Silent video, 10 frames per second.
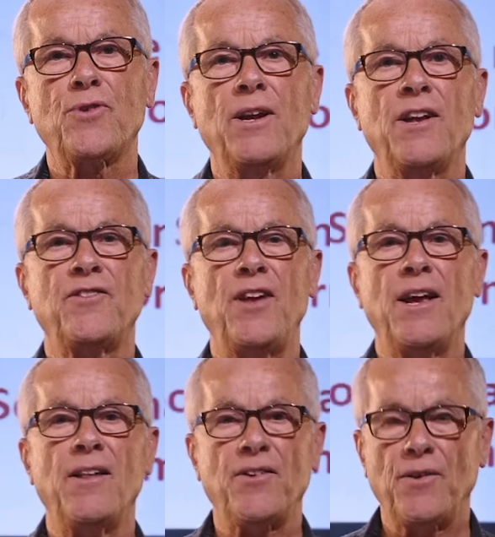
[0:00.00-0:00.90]
and let's
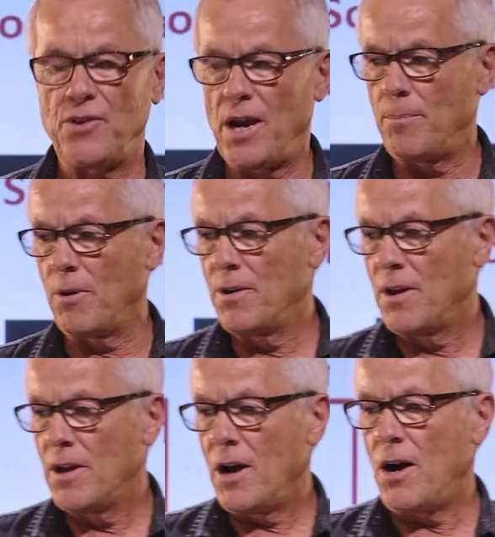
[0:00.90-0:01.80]
take an example
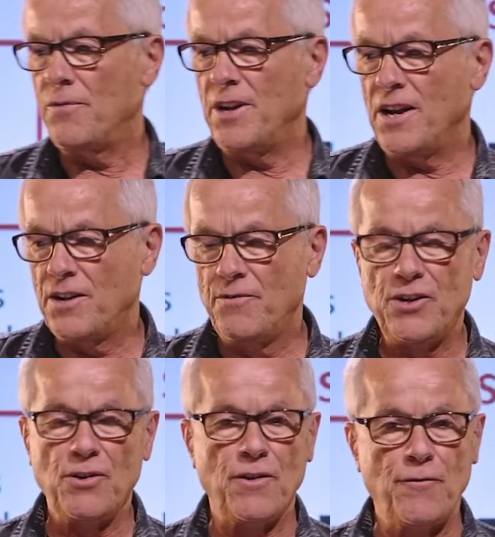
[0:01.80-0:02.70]
of the
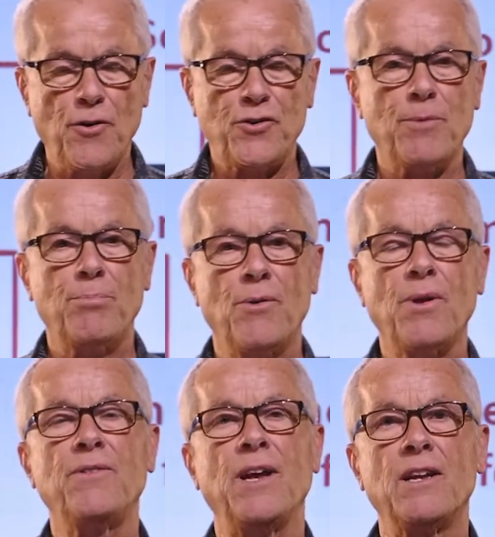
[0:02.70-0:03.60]
individual, the first
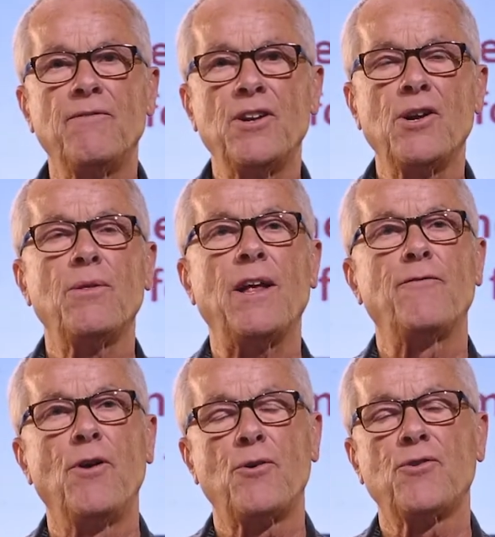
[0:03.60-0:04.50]
component, the individual, that
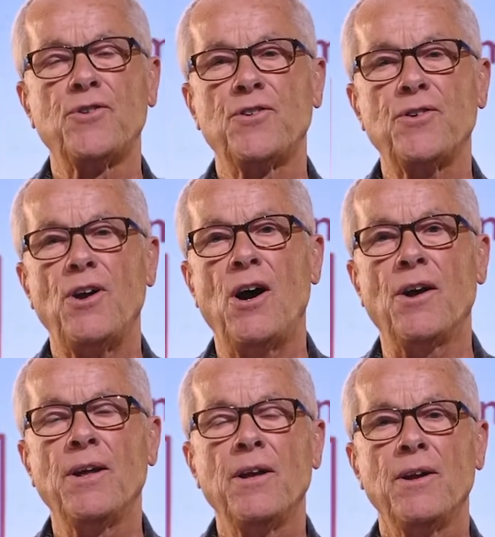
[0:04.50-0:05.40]
focuses
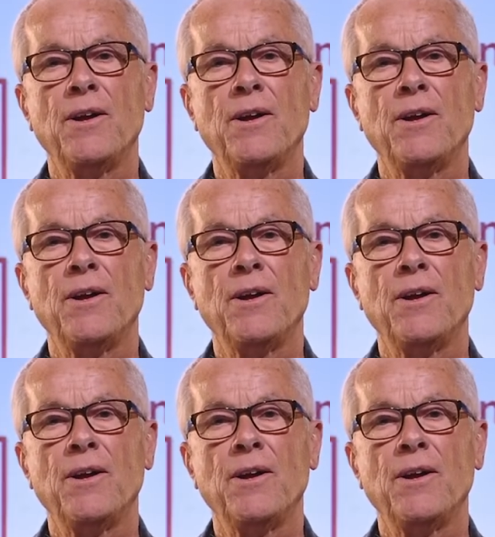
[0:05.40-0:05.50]
on